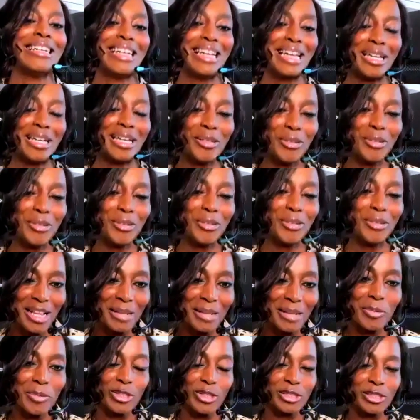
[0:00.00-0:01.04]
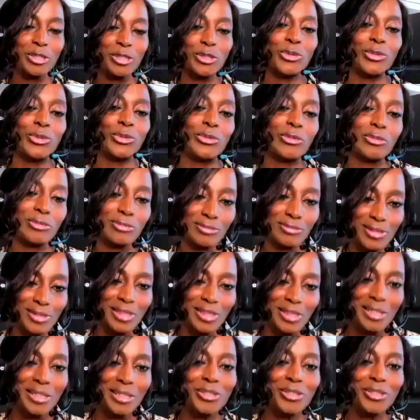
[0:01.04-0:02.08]
and you help others to
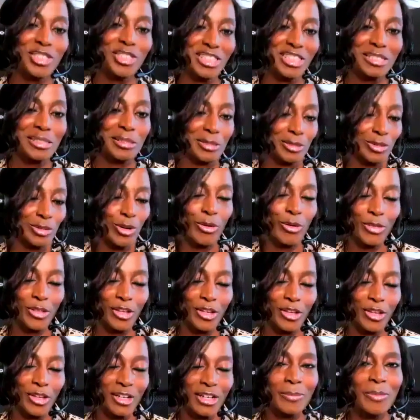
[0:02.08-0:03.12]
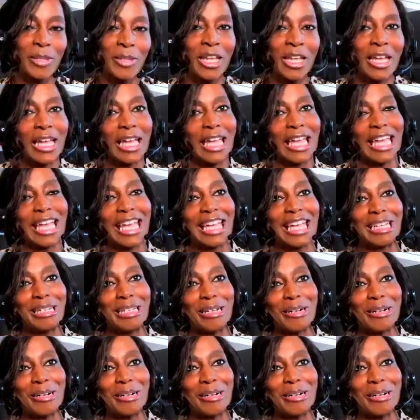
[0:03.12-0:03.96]
just go there. And